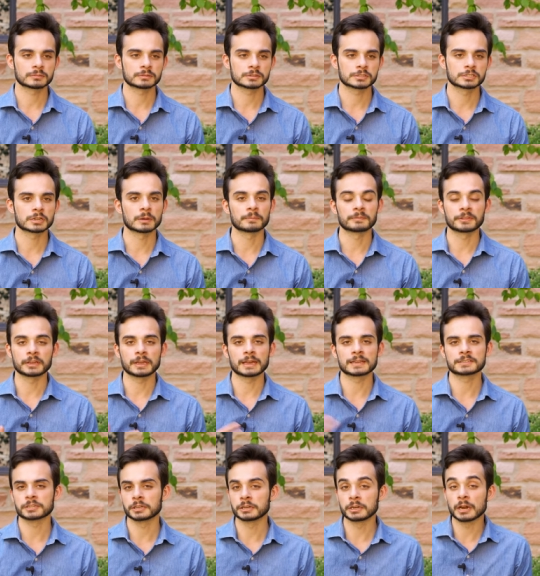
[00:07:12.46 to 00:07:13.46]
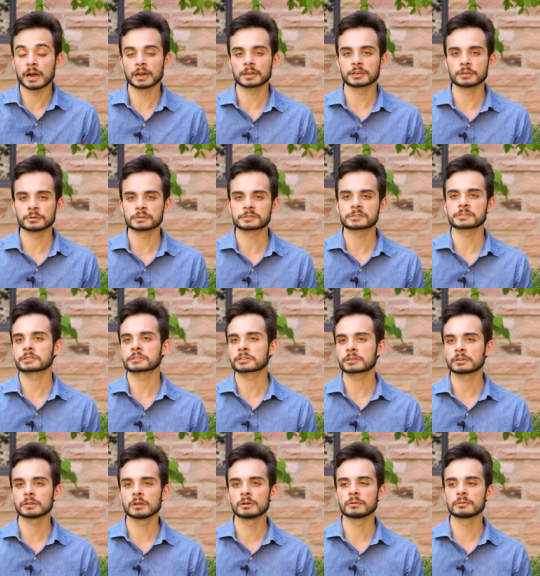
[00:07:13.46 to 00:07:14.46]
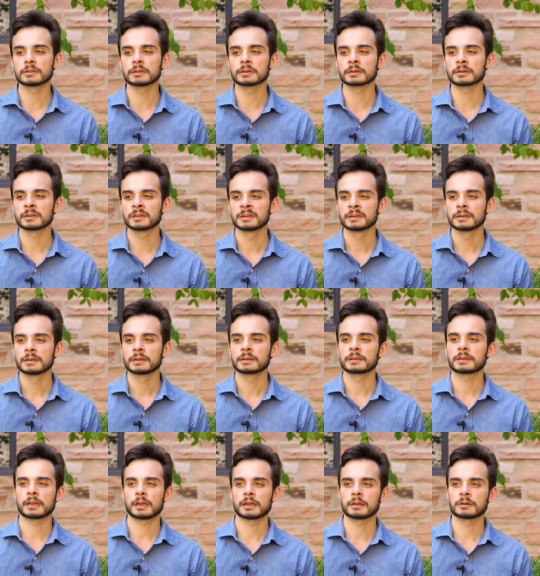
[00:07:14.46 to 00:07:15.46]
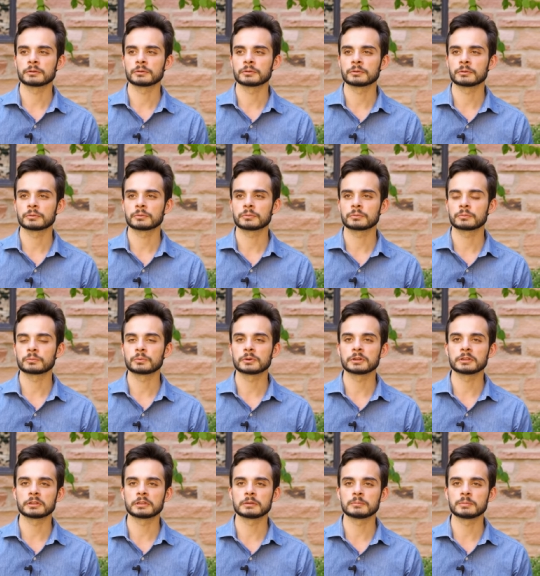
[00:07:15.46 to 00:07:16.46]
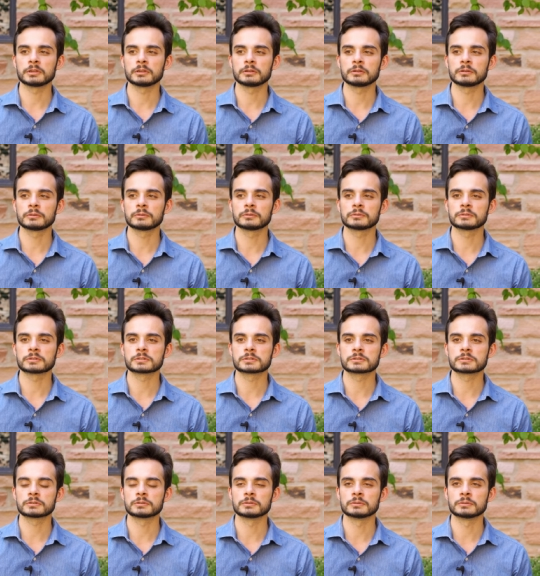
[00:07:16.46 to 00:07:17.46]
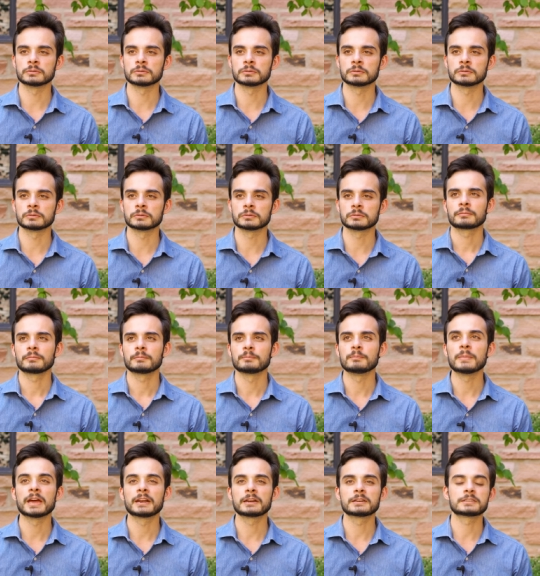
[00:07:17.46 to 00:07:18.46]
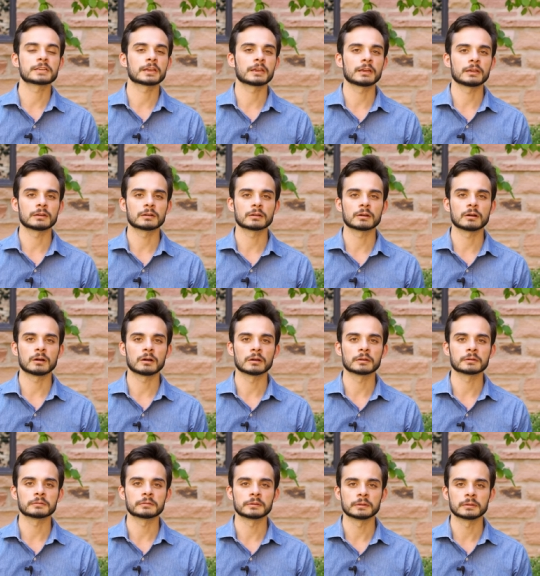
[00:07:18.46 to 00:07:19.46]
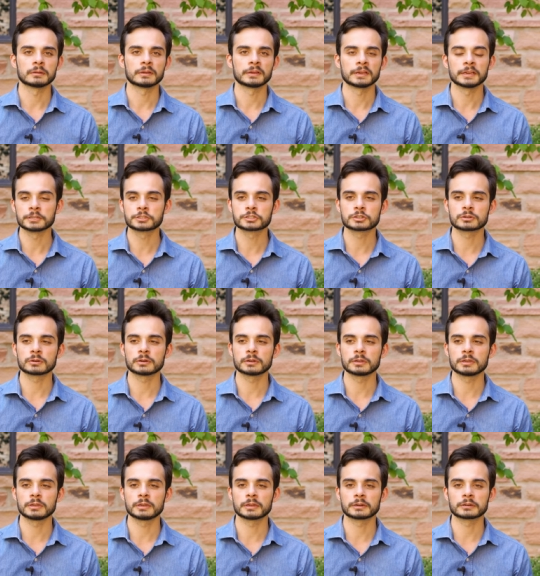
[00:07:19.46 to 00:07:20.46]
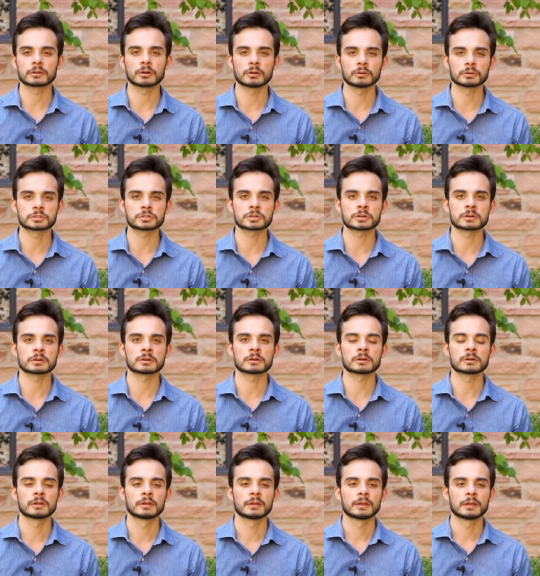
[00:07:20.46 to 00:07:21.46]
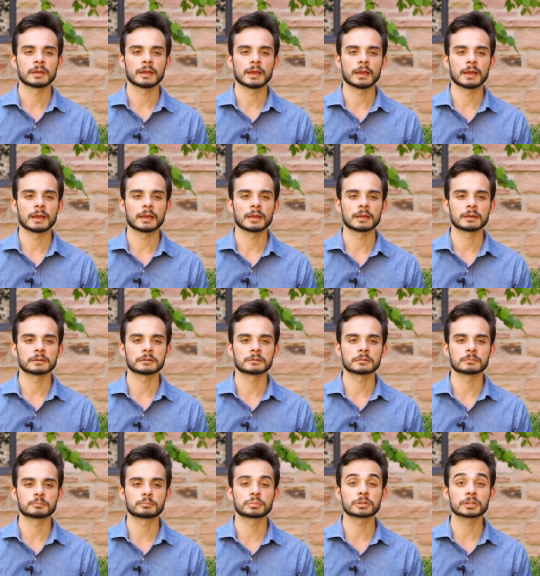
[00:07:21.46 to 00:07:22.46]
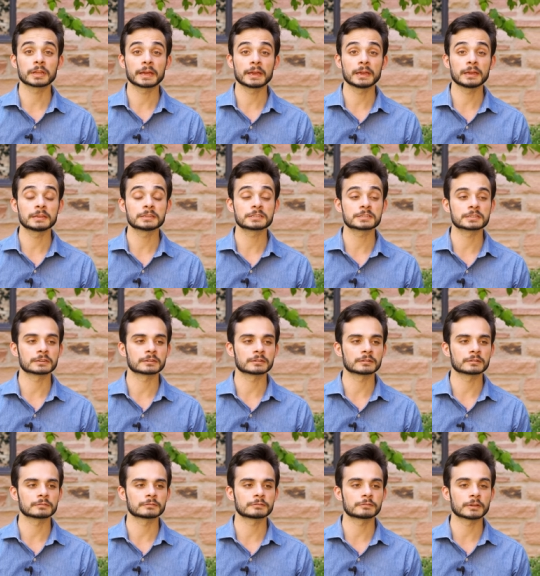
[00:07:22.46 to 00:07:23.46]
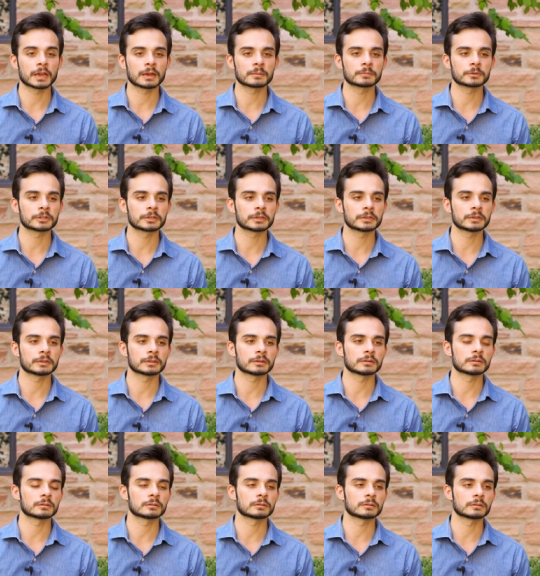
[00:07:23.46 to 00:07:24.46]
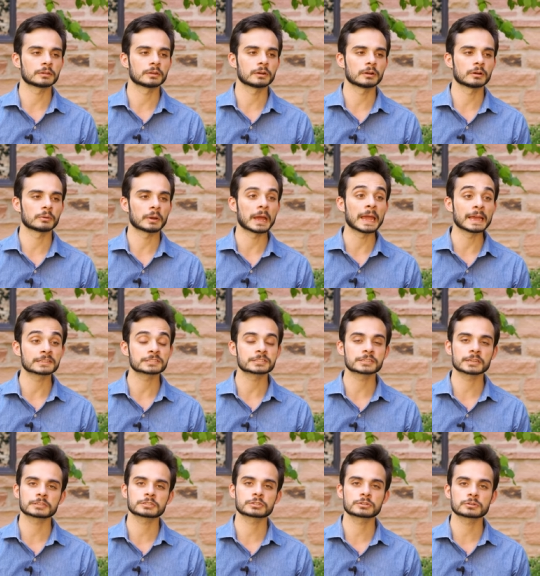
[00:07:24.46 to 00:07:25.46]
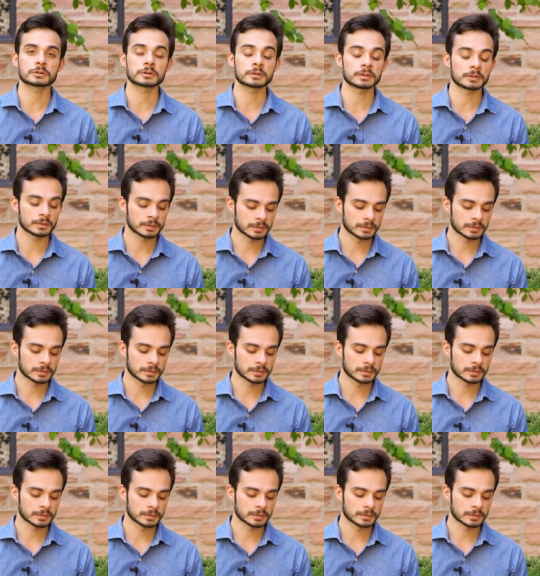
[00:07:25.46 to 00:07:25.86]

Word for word: something as innocuous as clothing can really be used to meditate on history and culture and place and family and you know ancestry